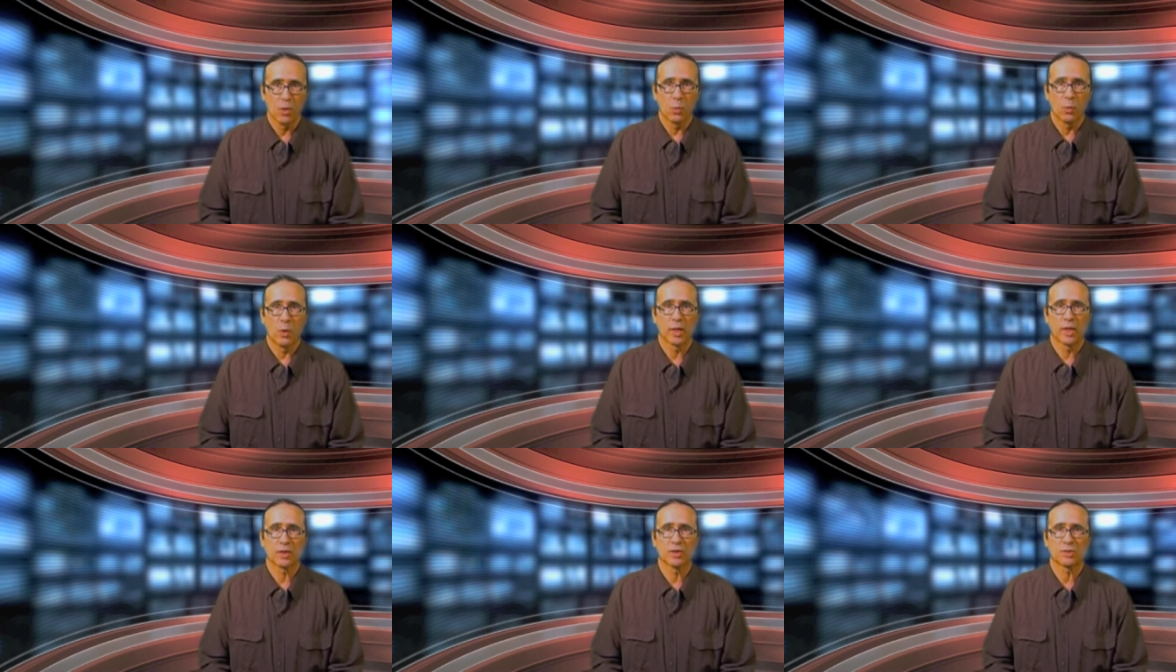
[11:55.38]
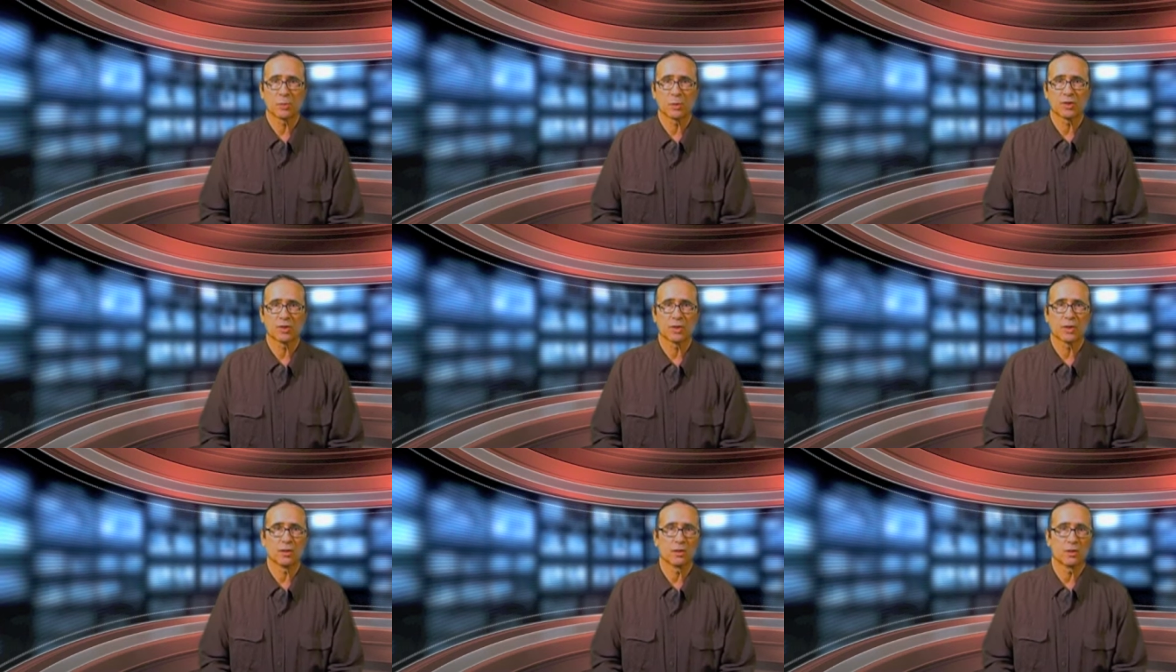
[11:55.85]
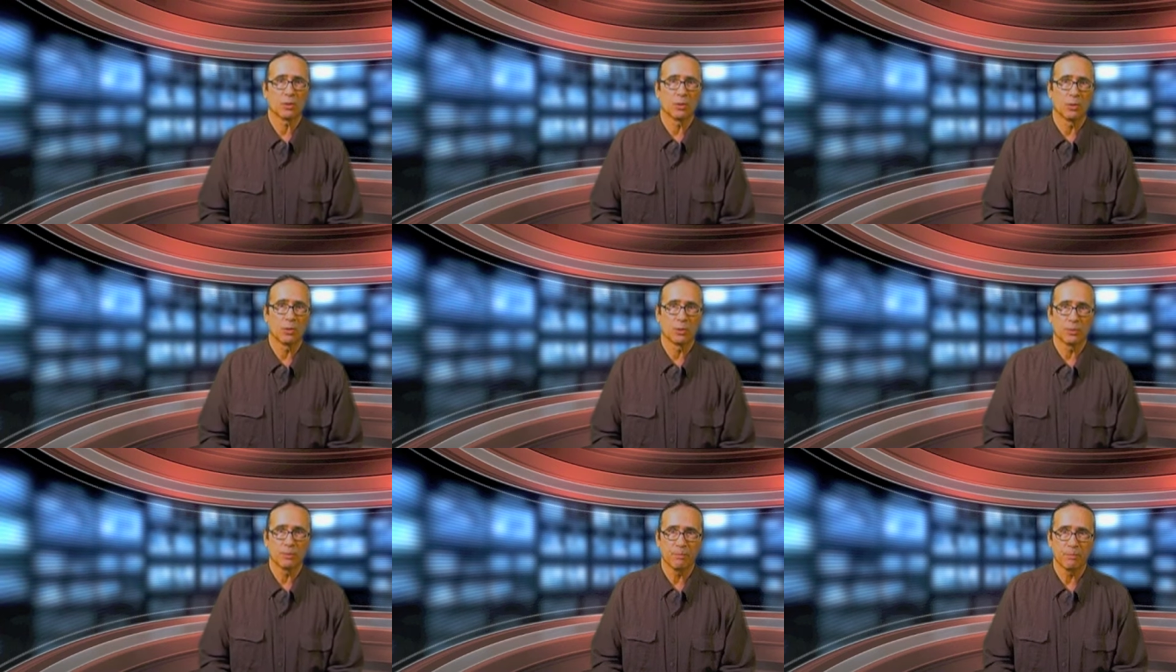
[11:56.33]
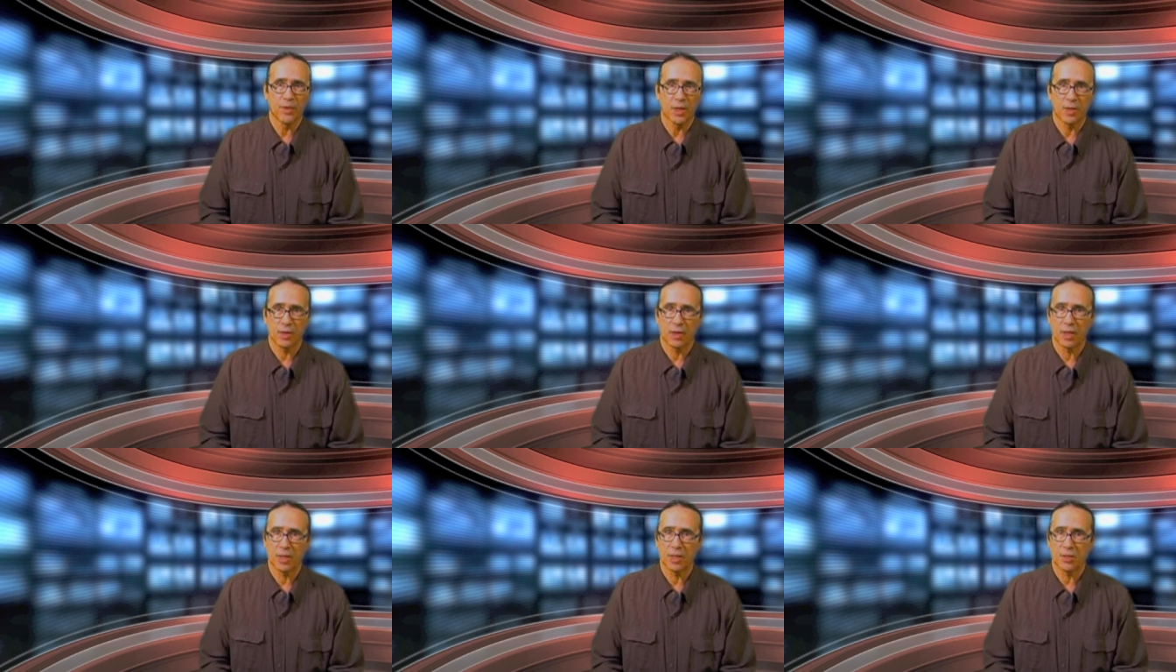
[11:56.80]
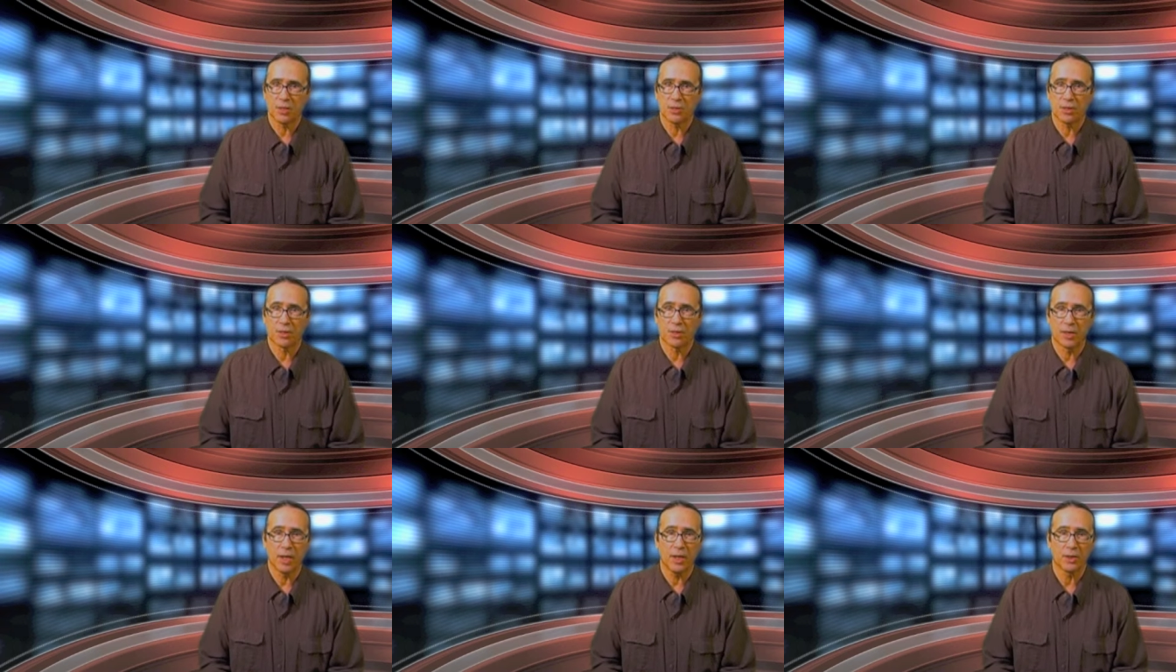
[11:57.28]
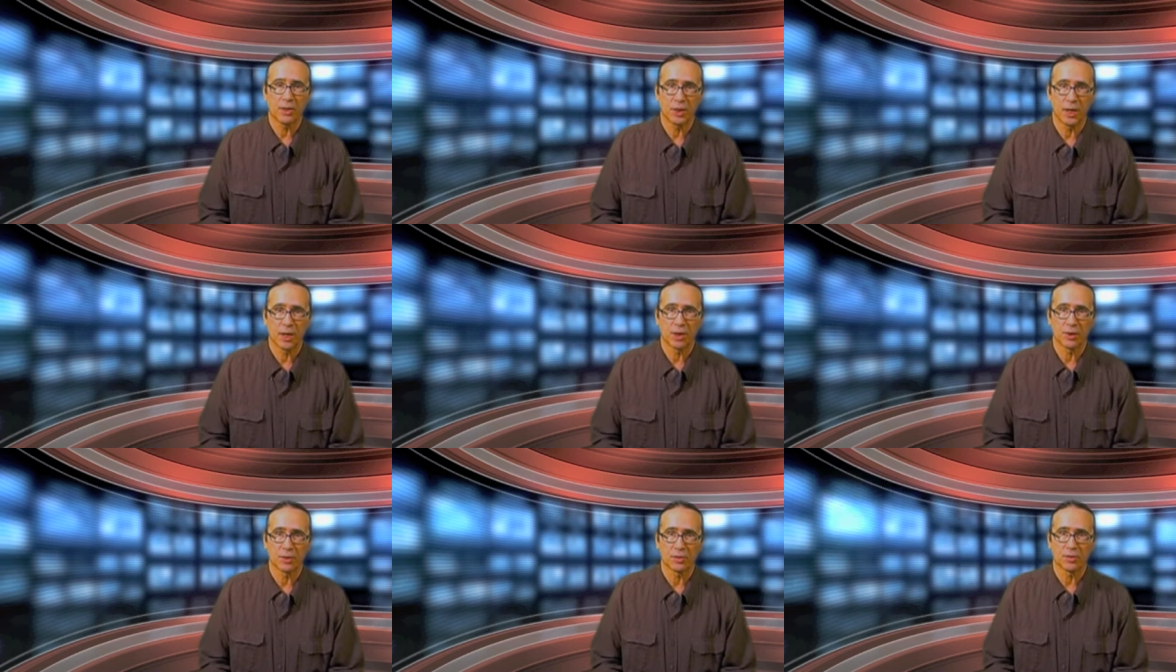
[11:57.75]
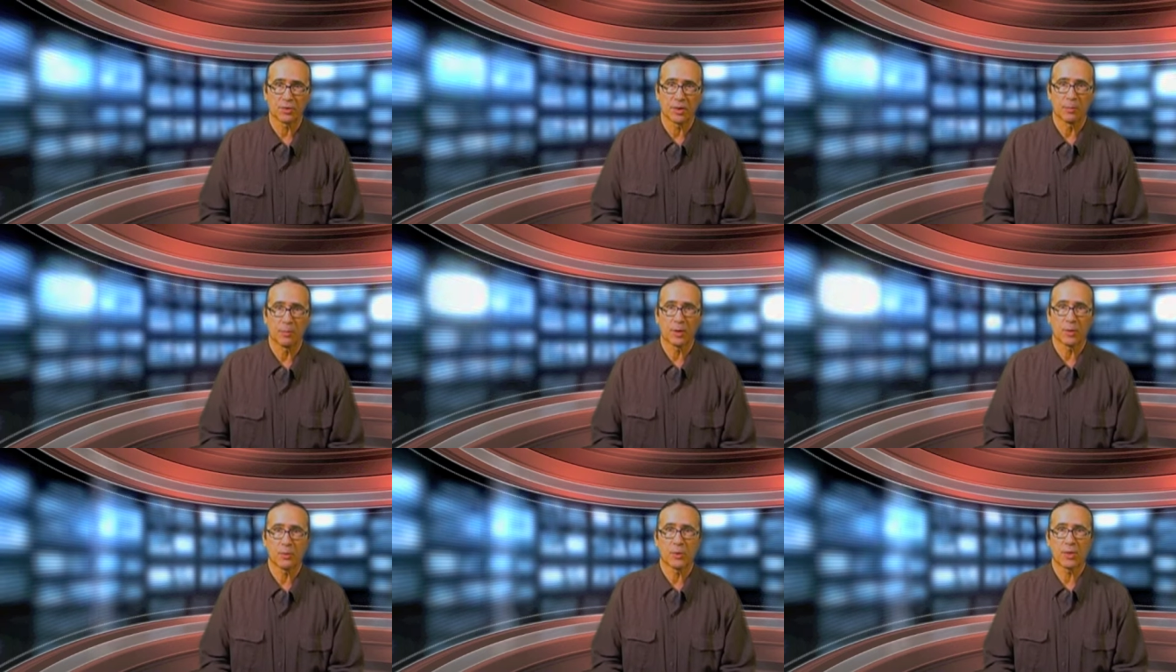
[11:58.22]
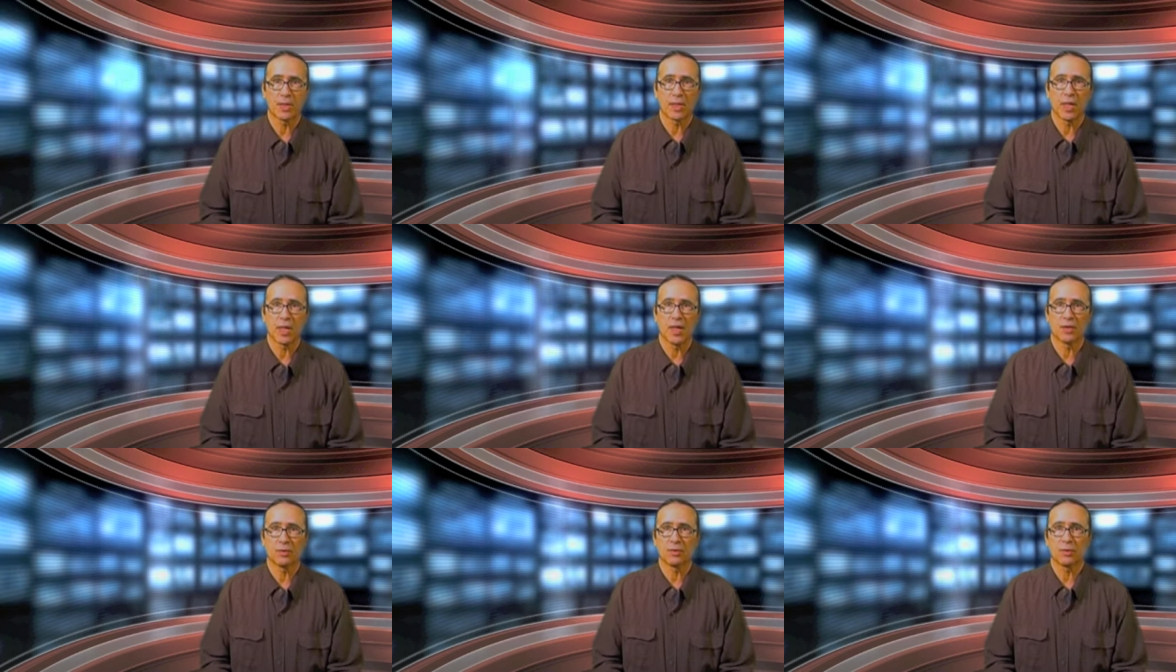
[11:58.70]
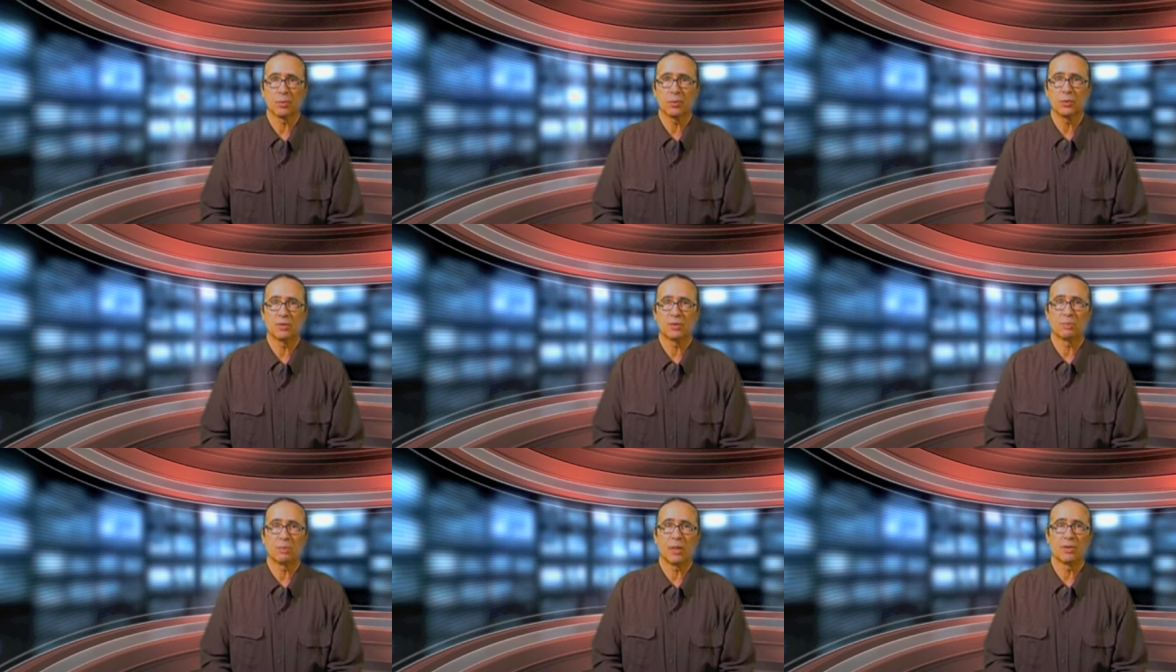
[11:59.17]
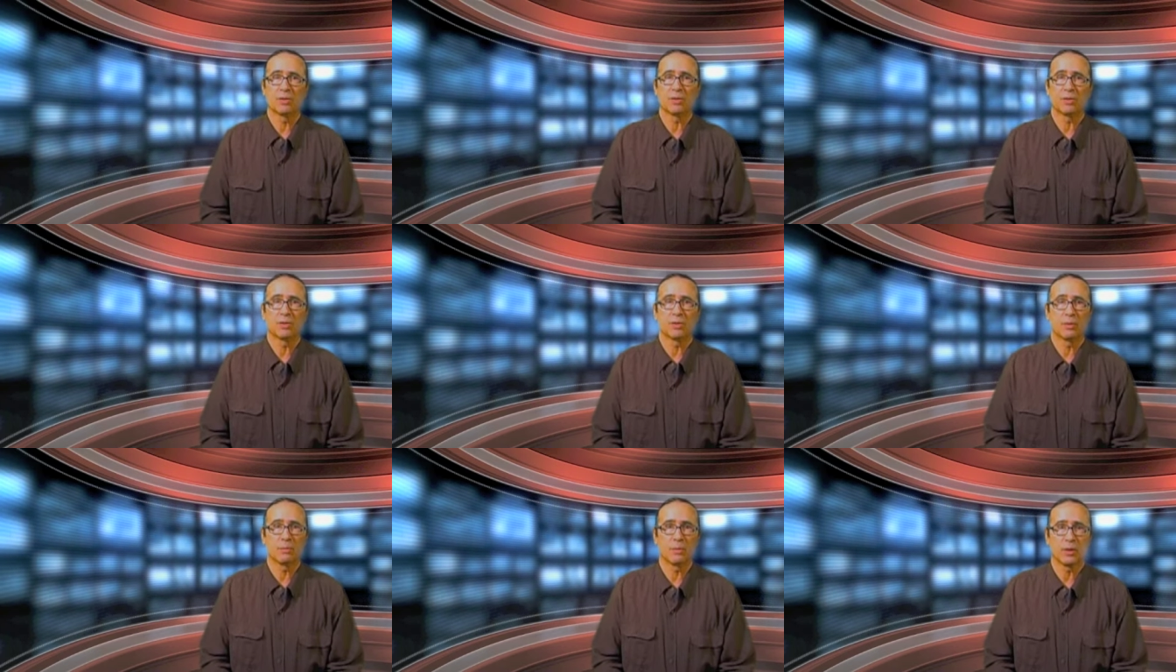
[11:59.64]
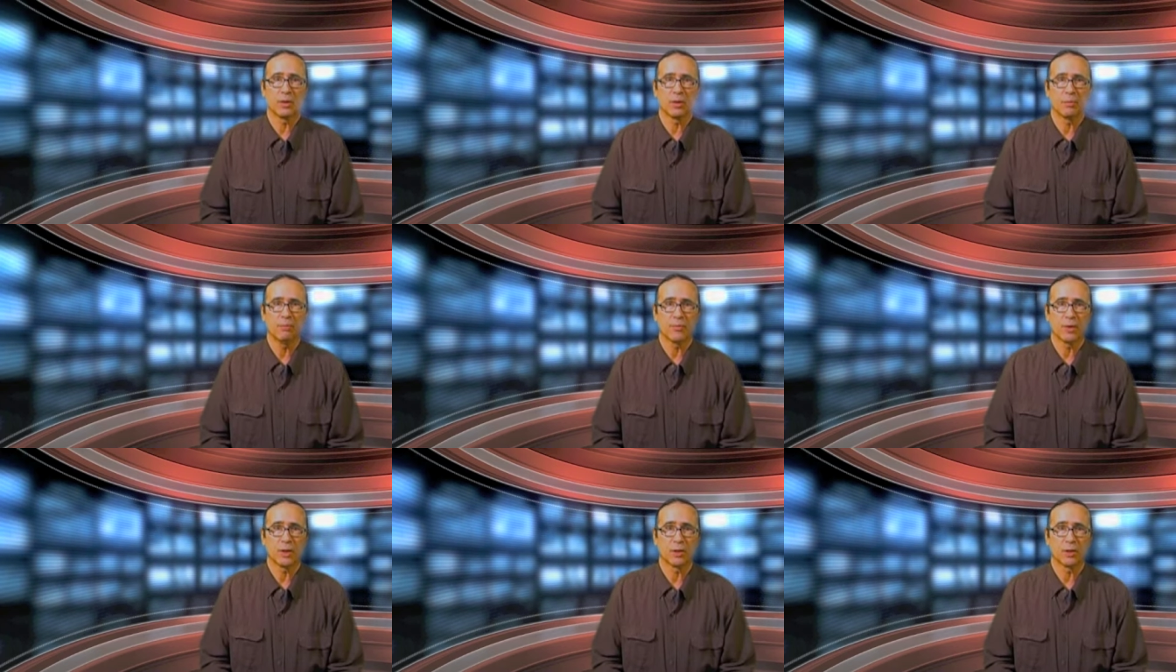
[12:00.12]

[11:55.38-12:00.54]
Wiggins was then told that he should not change the subject when he asked who sponsored the bill